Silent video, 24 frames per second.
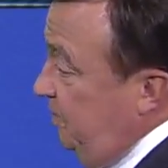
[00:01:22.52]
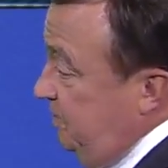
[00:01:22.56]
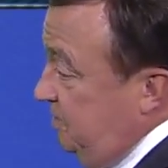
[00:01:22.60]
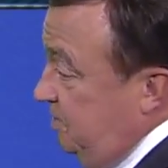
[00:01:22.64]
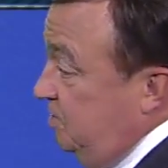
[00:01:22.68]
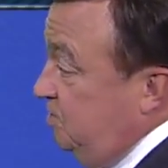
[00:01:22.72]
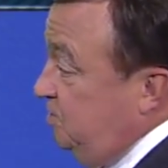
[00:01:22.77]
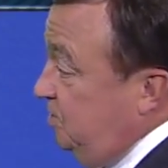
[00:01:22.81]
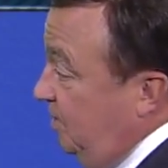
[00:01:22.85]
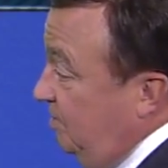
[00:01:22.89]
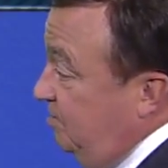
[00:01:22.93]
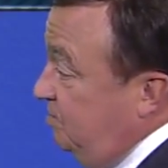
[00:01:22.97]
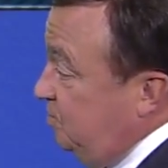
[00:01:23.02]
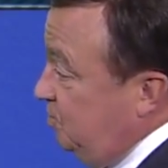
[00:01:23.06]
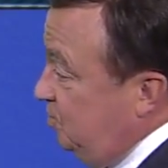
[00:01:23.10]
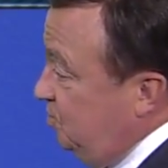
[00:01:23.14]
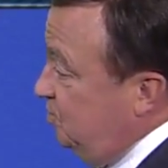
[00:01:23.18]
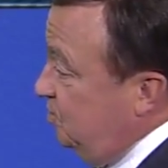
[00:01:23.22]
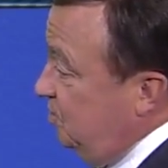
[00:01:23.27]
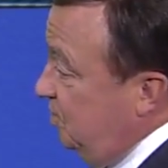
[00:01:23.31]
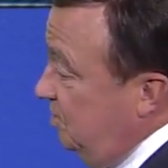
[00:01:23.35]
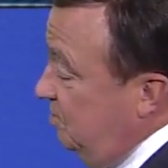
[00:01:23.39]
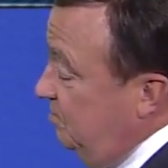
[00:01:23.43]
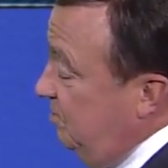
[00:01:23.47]
but the
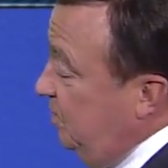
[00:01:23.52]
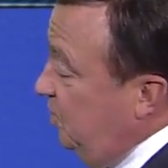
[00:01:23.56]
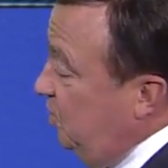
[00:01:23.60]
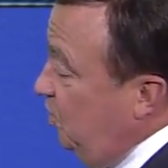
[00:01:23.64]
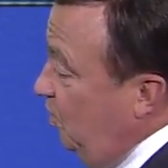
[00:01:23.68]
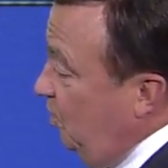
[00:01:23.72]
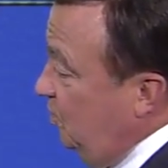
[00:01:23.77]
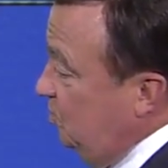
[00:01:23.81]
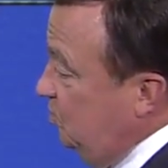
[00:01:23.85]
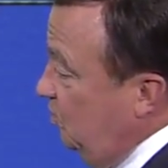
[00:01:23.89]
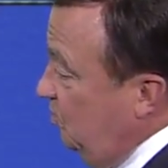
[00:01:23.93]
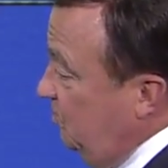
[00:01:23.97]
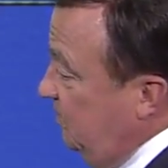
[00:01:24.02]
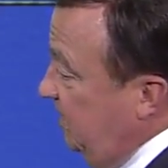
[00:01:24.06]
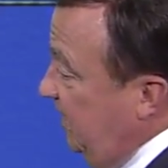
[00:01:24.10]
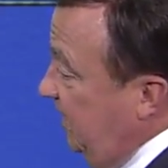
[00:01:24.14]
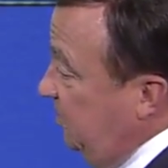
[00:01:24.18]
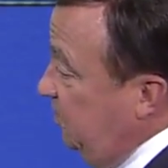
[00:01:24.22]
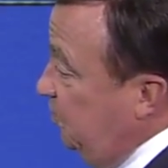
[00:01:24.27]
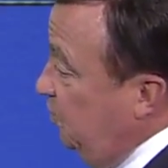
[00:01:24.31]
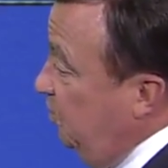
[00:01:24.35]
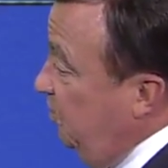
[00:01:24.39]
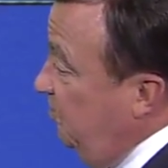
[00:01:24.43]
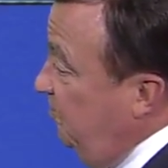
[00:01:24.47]
temperatures are going to be cold
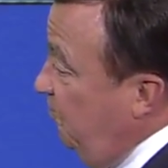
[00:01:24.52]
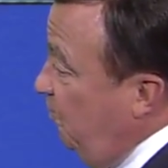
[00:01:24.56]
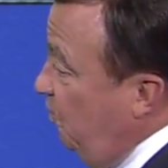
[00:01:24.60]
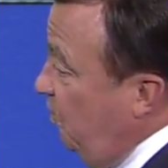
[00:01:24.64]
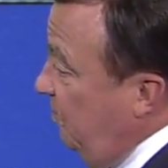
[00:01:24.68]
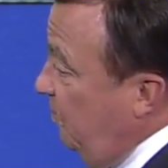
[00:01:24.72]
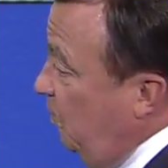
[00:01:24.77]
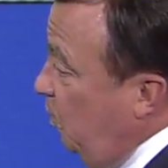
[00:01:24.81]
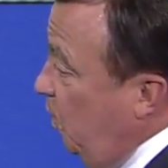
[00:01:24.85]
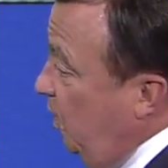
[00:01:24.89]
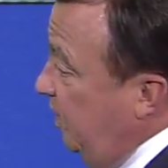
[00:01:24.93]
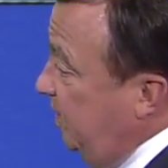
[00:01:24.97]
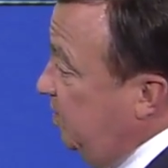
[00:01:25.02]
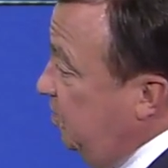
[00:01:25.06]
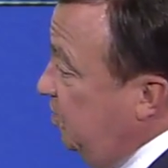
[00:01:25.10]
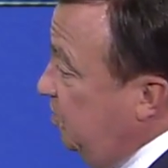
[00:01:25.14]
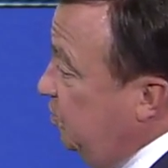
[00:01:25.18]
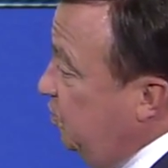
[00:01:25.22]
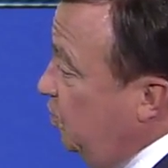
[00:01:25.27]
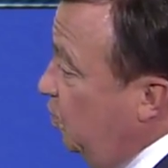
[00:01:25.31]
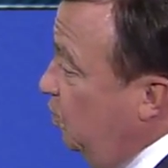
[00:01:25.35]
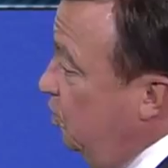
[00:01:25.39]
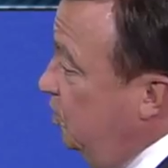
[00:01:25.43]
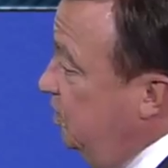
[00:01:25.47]
overnight. 34 in Milwaukee,
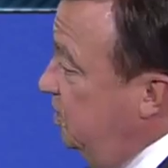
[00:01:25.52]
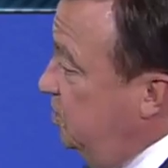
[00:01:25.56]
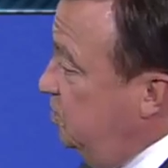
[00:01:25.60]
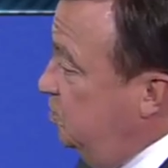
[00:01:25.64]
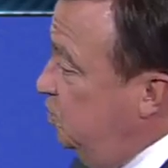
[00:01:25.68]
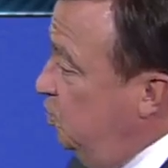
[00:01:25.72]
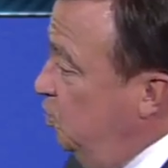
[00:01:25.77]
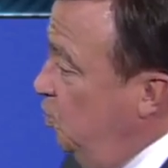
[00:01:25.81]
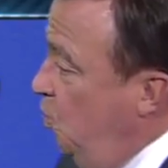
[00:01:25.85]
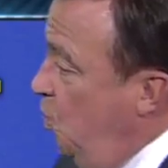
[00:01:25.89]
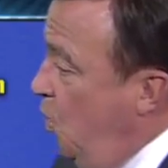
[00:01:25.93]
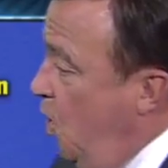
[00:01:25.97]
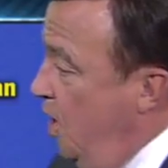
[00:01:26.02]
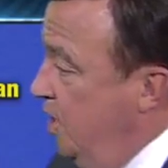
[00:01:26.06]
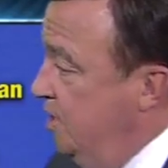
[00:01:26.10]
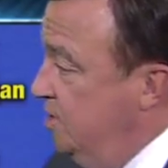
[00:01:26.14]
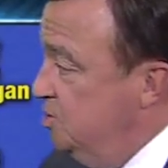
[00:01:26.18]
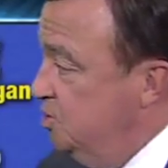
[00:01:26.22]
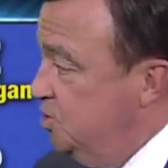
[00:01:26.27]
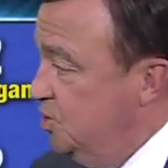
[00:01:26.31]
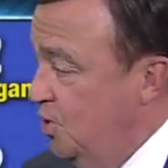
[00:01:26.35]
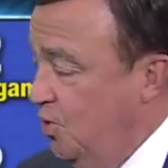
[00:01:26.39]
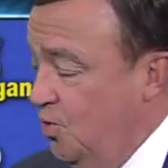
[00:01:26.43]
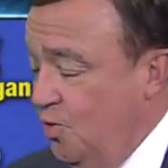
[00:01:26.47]
32
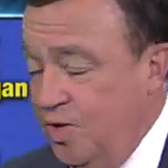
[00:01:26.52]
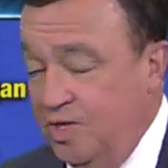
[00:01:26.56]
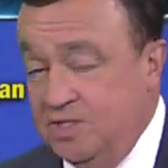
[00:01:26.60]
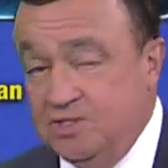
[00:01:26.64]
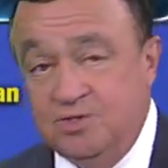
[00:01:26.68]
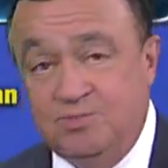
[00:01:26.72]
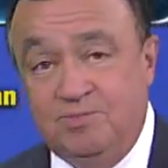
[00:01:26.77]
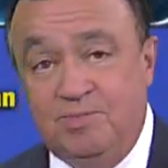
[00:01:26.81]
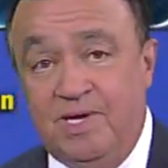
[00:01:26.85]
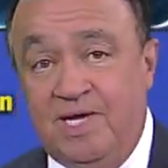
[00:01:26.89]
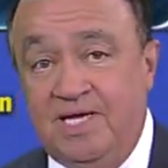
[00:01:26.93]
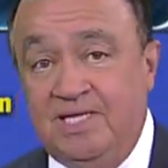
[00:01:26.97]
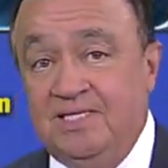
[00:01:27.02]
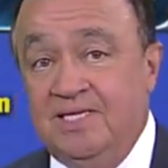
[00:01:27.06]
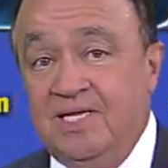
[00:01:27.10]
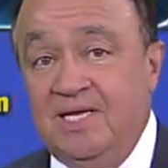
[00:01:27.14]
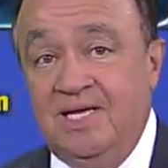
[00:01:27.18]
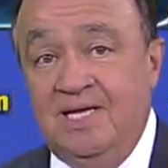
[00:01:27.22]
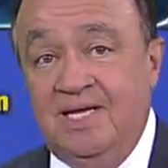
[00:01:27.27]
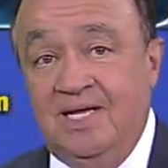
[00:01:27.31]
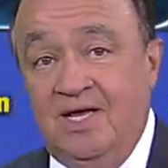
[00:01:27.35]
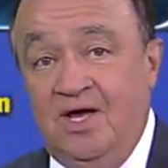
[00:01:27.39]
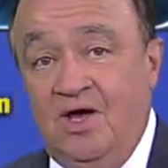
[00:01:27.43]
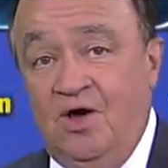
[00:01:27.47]
Waukesha, West Bend,
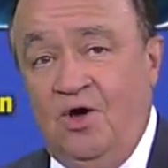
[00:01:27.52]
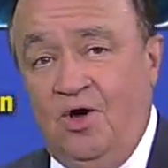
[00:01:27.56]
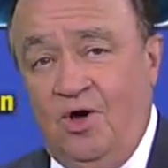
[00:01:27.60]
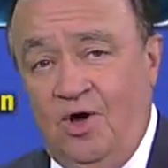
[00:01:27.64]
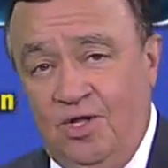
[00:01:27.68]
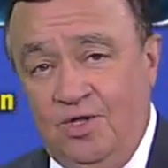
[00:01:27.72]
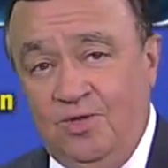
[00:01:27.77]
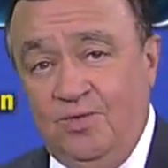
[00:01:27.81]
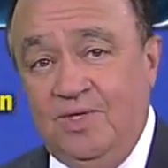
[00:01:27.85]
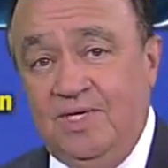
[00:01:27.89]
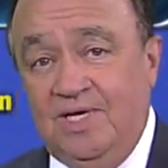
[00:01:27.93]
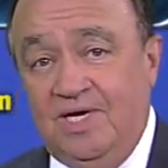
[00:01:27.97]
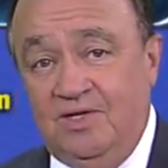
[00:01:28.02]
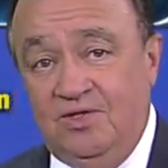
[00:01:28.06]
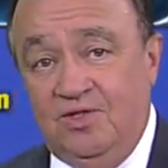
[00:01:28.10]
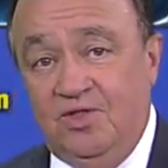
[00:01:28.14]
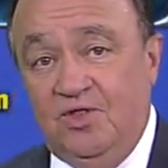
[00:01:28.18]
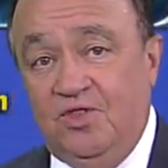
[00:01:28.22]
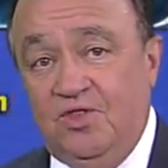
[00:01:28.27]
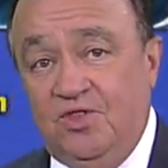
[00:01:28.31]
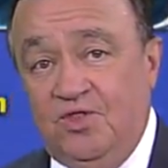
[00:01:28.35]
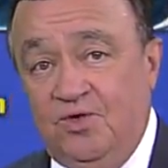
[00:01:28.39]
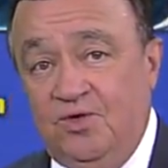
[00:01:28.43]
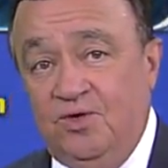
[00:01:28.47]
all the way down
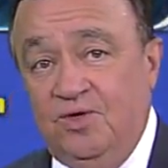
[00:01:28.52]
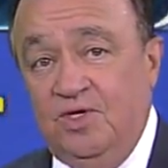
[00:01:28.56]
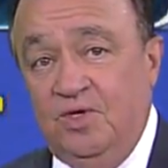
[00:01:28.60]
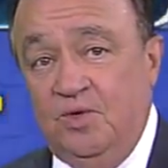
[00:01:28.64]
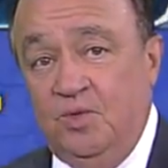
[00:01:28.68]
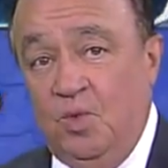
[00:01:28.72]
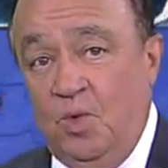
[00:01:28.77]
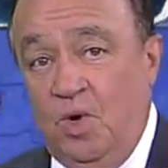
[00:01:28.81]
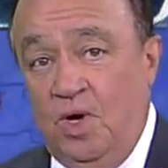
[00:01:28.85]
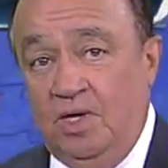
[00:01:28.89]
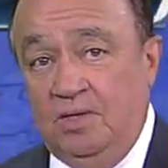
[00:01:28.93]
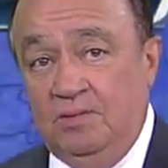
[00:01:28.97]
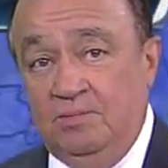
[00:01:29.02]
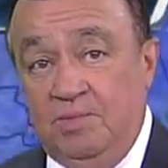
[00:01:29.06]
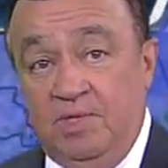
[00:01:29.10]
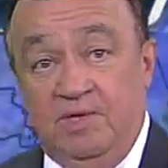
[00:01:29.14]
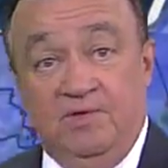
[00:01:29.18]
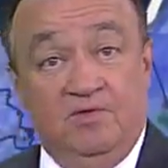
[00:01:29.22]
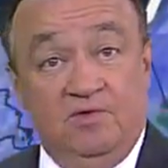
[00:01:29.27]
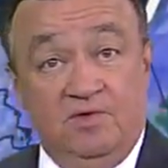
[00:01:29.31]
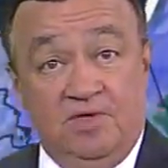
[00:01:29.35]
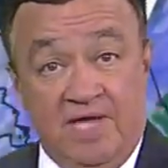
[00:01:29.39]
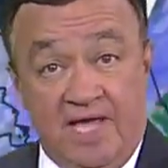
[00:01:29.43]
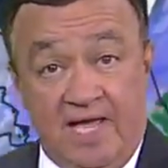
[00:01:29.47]
to 31
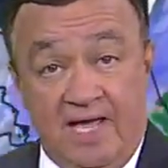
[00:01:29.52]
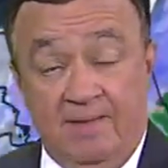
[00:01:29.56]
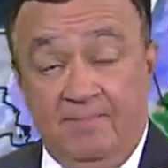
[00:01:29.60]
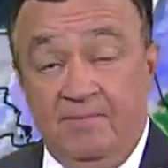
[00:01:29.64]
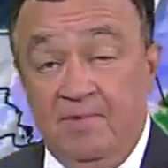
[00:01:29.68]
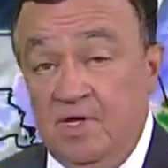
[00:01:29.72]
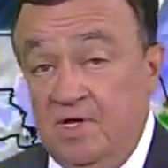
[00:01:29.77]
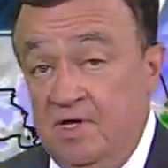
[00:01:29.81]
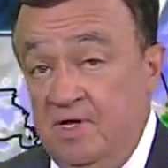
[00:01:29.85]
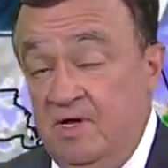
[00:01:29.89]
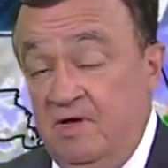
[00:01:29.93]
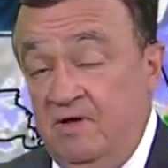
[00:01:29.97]
Beaver Dam.